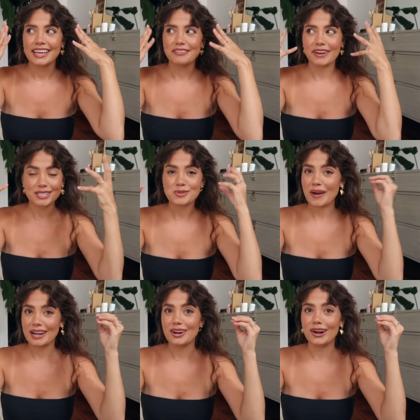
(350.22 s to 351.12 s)
If I
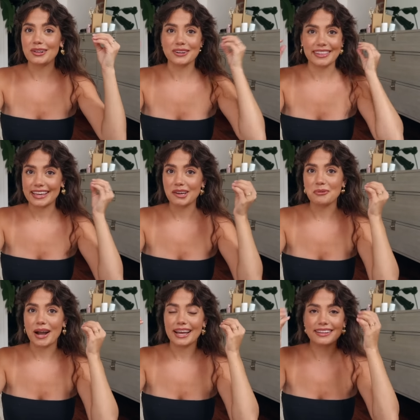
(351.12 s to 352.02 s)
sweat at all or they get
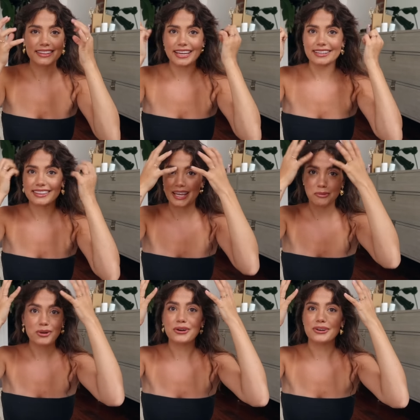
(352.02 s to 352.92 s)
wet, like they
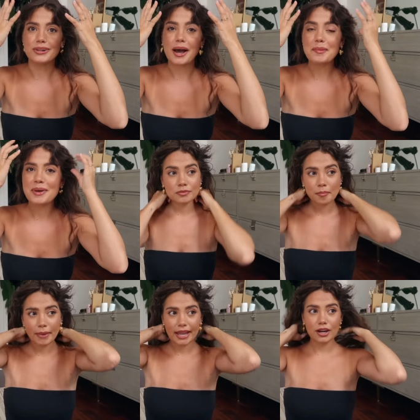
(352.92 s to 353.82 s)
will curl up.
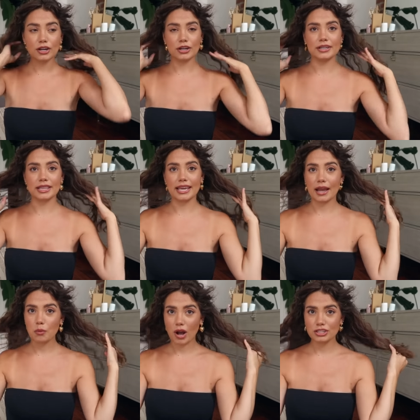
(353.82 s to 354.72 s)
My hair currently,
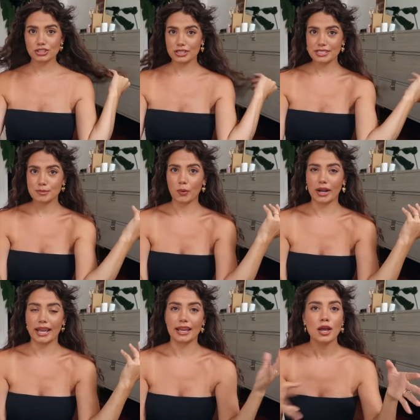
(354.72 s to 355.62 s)
I washed it this
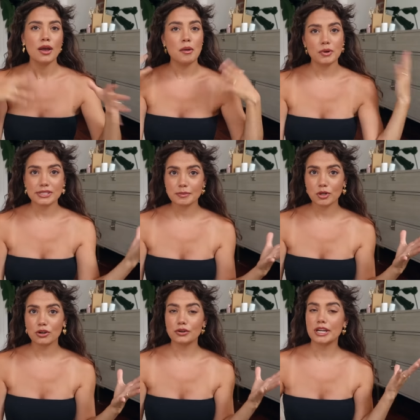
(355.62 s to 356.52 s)
morning, put some
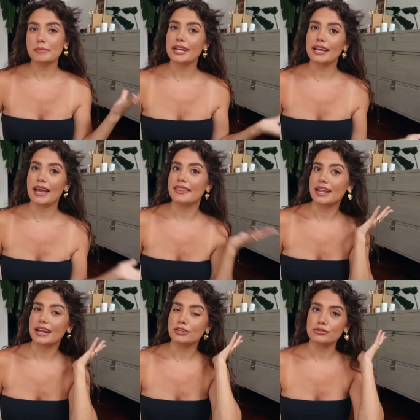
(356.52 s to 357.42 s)
curl cream in it, and
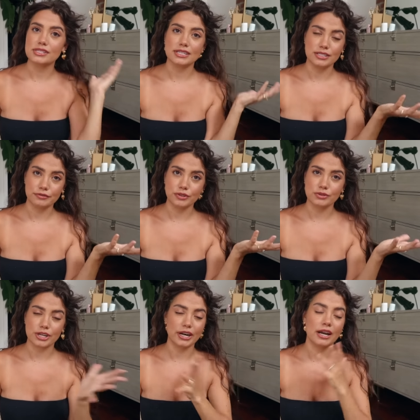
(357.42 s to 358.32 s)
then I used a
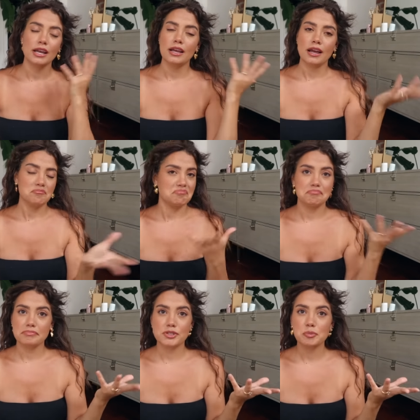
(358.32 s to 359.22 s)
diffuser.
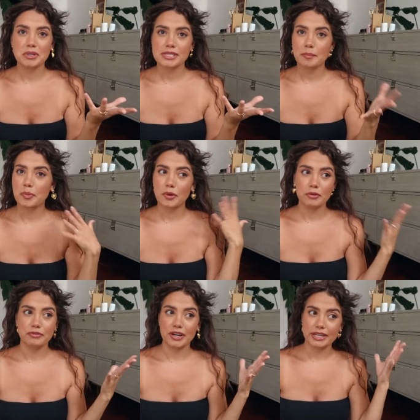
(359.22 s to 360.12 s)
Super
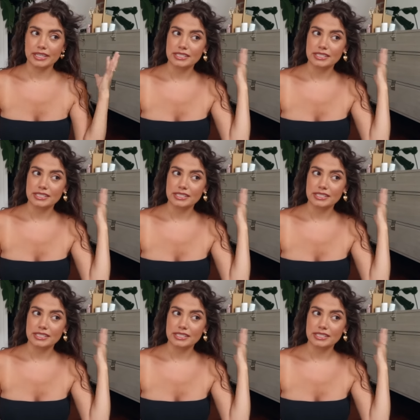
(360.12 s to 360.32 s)
simple, very